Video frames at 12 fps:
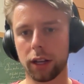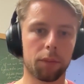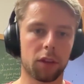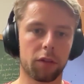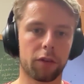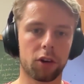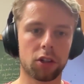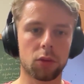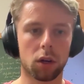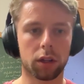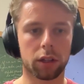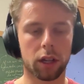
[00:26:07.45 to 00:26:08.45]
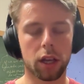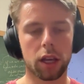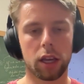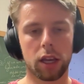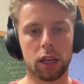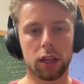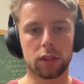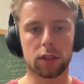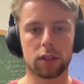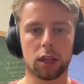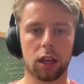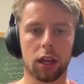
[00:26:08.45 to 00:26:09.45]
The first one is
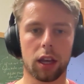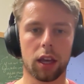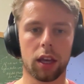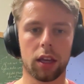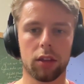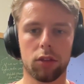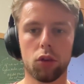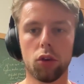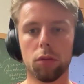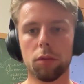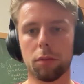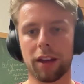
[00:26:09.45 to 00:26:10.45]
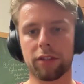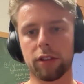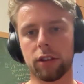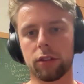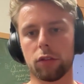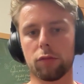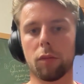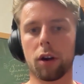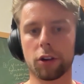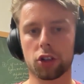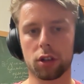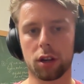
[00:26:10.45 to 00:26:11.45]
a new method of
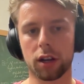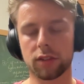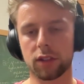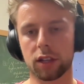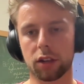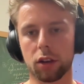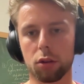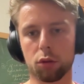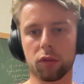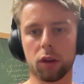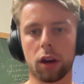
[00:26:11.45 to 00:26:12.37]
marginalizing over